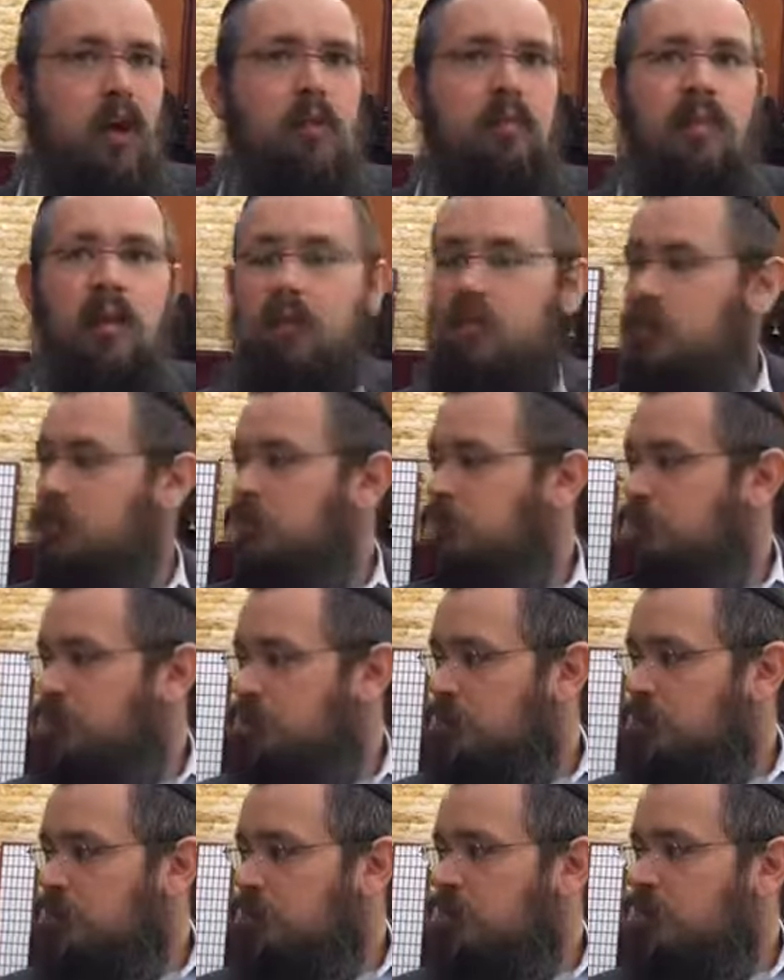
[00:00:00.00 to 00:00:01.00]
But
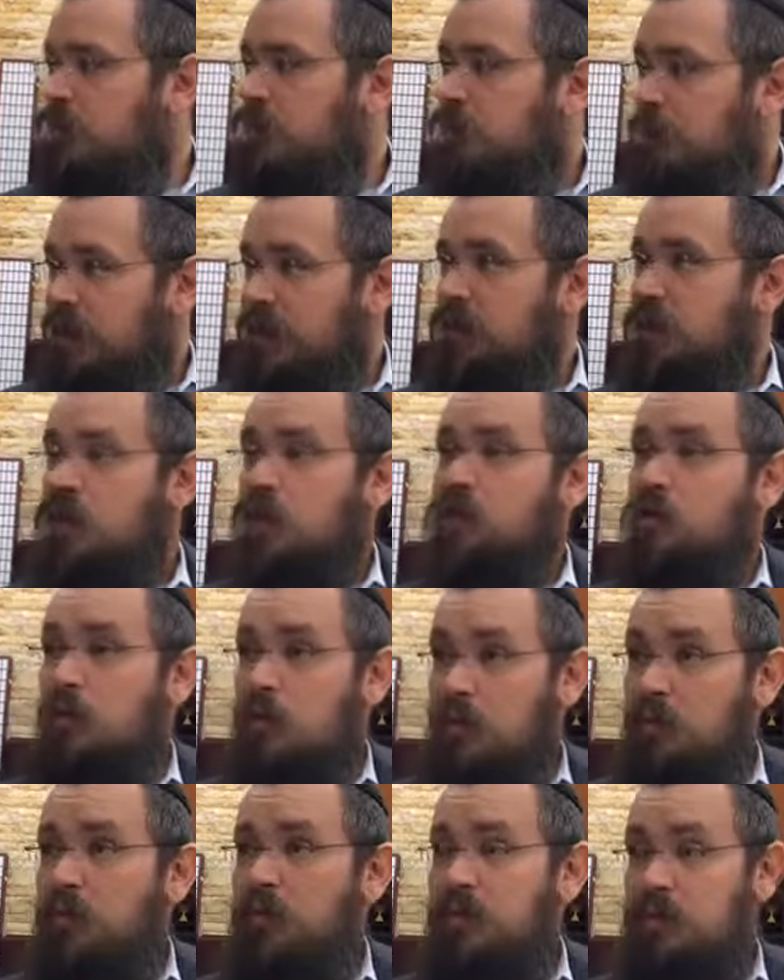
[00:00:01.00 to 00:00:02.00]
right. So
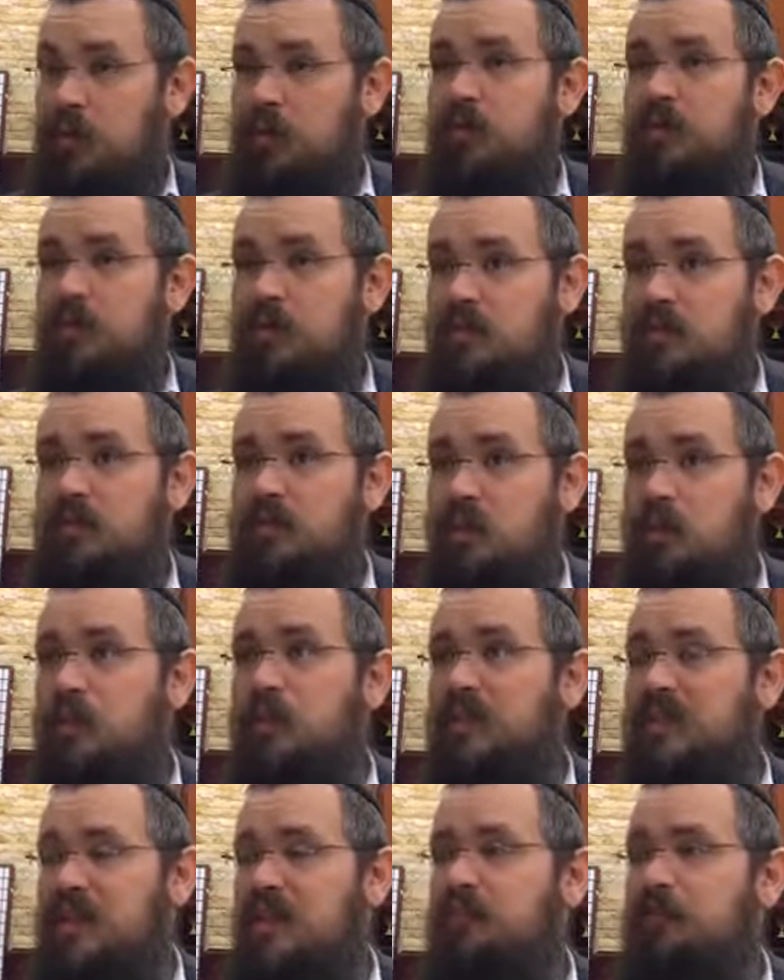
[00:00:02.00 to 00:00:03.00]
when we
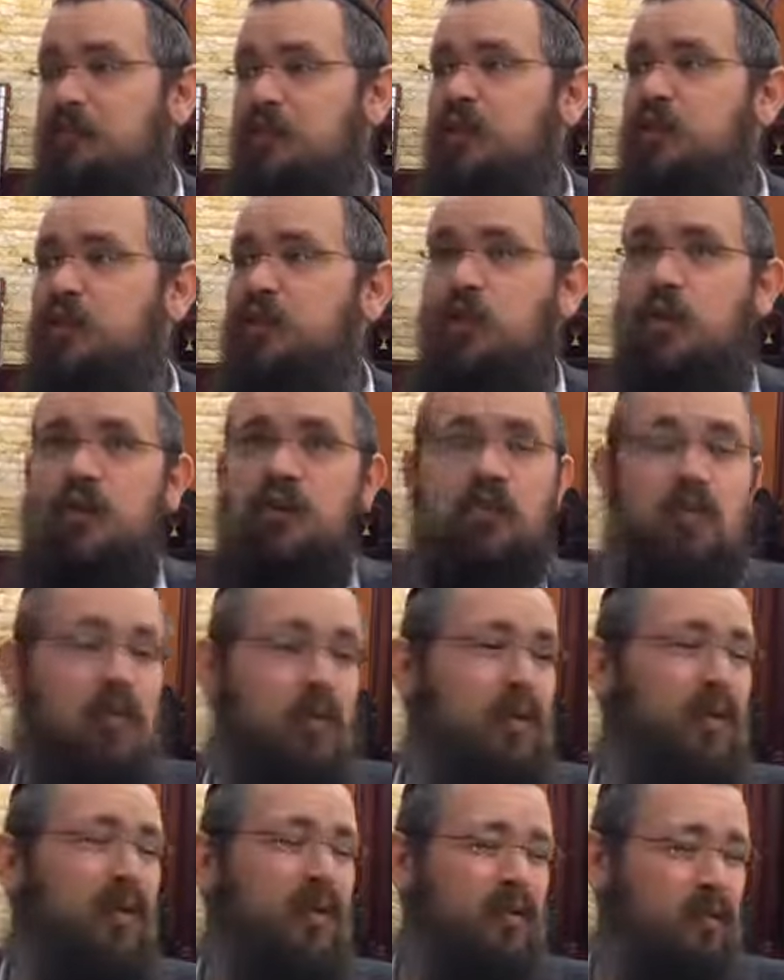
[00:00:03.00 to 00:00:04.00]
say free choice,
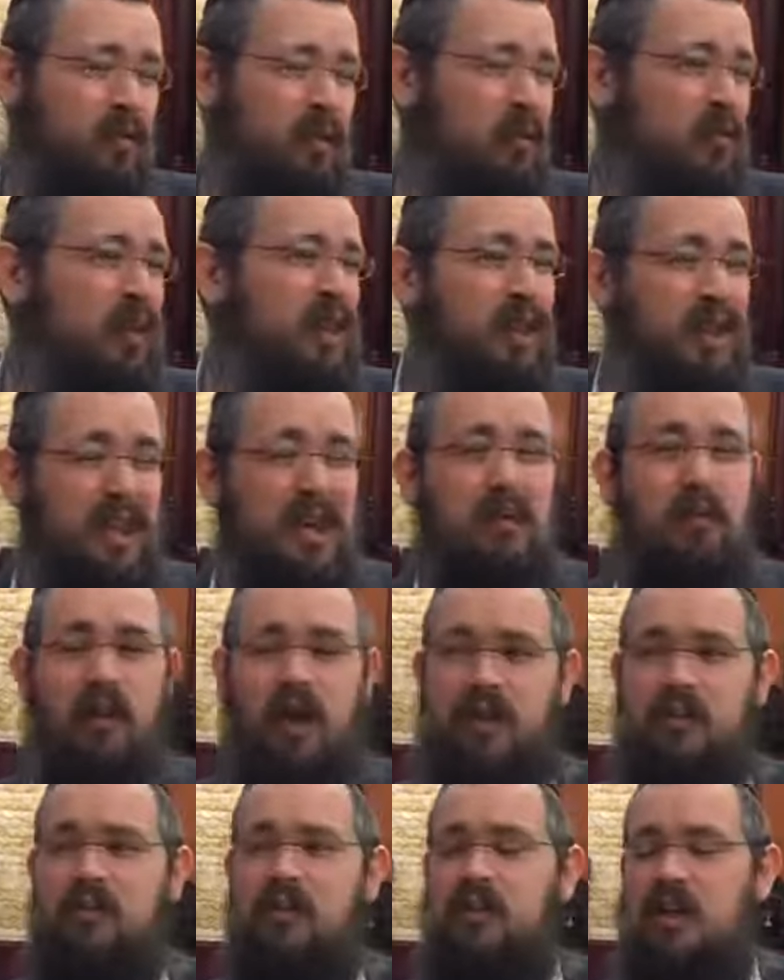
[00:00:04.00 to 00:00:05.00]
when we think we're
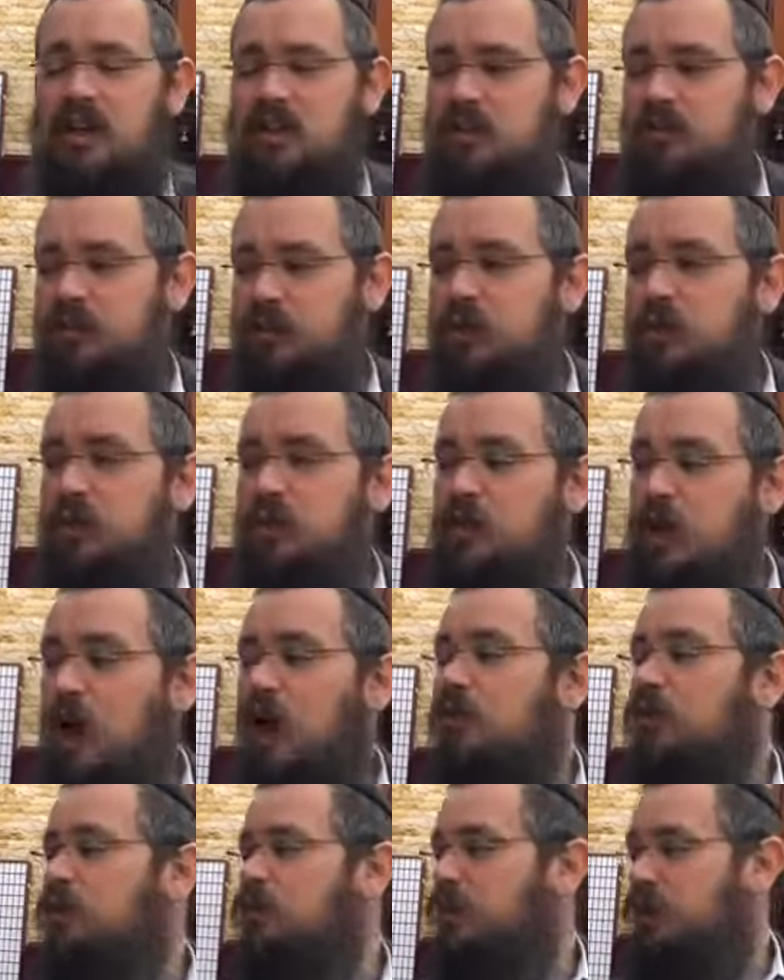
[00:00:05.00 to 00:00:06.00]
exercising free choice,
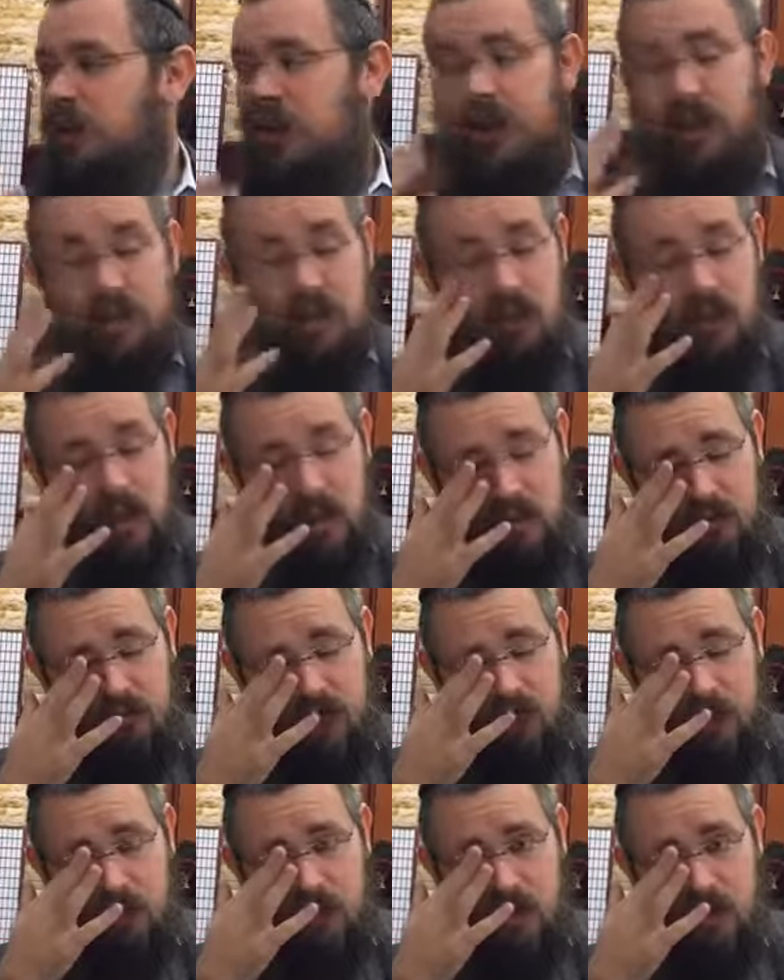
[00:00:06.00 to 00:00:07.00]
are we really exercising
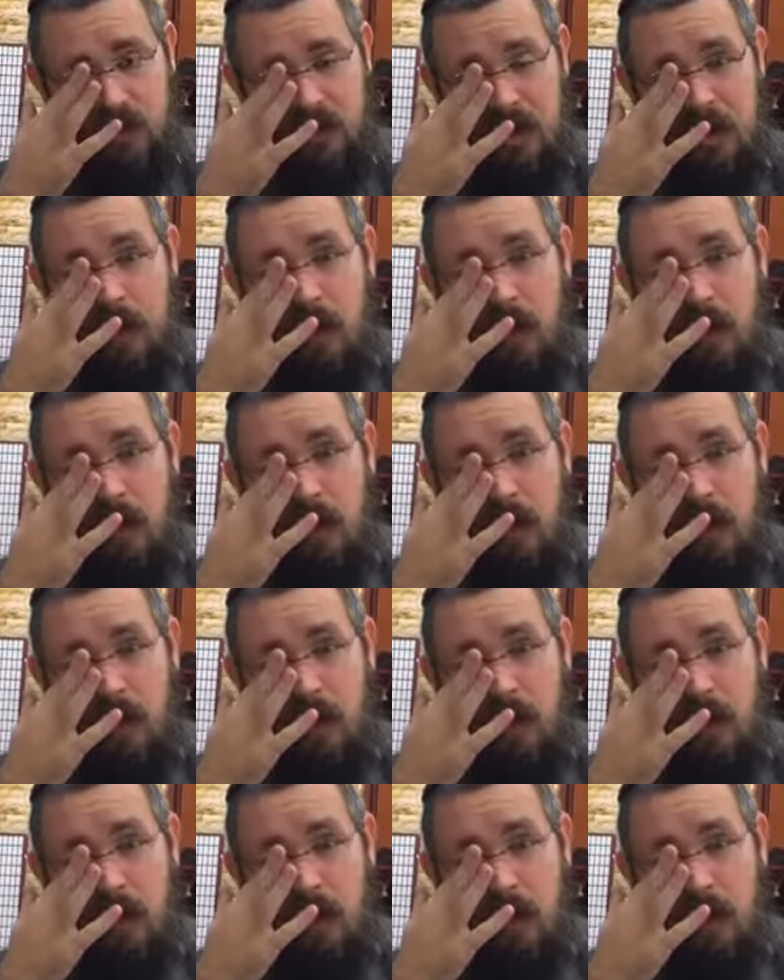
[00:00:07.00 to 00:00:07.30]
free choice?